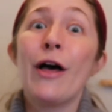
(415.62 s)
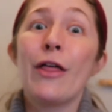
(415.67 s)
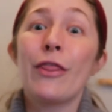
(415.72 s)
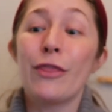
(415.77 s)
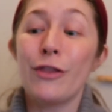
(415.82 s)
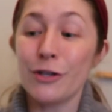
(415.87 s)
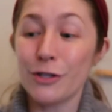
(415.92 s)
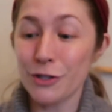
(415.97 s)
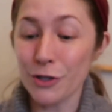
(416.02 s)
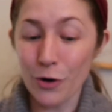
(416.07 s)

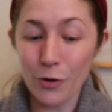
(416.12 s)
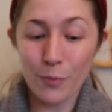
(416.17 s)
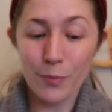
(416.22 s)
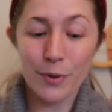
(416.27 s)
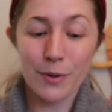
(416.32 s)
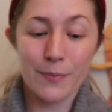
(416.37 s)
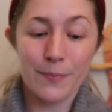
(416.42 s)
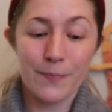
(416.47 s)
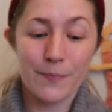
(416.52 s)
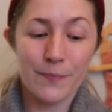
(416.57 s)
the soap.
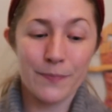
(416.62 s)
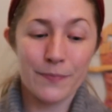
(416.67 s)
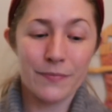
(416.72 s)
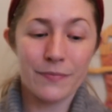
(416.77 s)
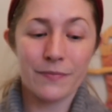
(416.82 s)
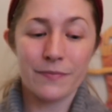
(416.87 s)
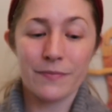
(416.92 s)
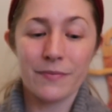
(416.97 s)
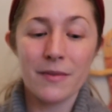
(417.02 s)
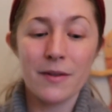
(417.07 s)

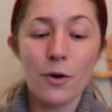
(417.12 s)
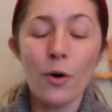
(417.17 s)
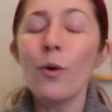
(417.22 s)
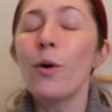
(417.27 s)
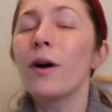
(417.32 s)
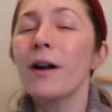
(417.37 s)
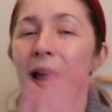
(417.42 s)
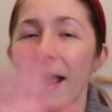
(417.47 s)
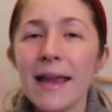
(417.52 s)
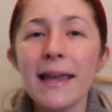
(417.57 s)

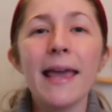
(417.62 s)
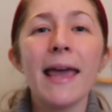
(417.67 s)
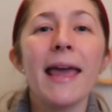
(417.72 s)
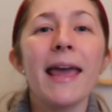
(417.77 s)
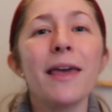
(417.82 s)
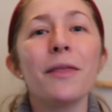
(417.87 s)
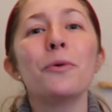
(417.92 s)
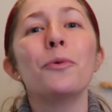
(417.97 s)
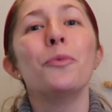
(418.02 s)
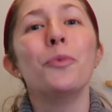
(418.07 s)
Or
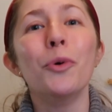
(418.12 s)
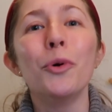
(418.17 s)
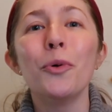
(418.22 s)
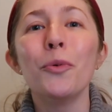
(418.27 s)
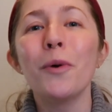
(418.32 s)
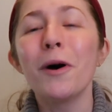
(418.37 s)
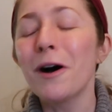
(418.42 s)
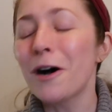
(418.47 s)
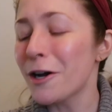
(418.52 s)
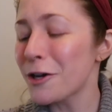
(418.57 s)
AKA the wool
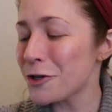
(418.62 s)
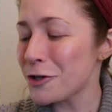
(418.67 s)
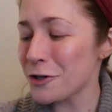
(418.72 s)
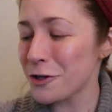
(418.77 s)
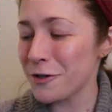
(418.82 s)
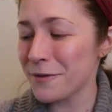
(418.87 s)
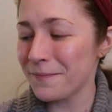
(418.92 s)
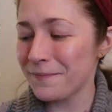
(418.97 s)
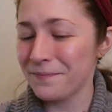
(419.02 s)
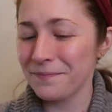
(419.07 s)

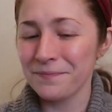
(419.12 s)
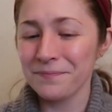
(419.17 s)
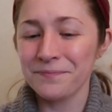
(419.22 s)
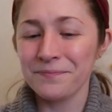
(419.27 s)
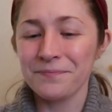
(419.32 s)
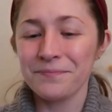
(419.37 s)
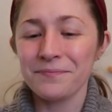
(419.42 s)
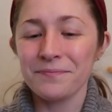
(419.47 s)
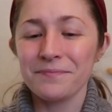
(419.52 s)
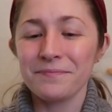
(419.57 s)
wash.
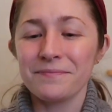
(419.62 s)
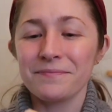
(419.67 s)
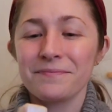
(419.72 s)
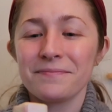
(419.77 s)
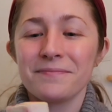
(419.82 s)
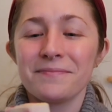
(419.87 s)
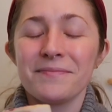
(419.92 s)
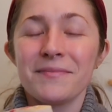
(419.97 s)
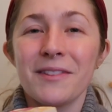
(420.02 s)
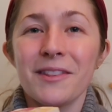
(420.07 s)

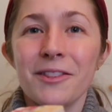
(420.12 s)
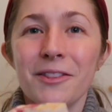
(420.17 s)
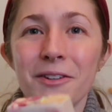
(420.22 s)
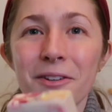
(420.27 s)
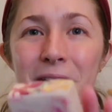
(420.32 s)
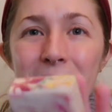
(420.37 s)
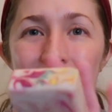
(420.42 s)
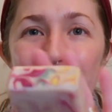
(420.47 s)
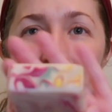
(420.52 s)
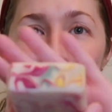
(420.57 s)

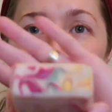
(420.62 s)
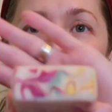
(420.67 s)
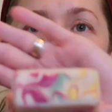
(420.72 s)
Look at how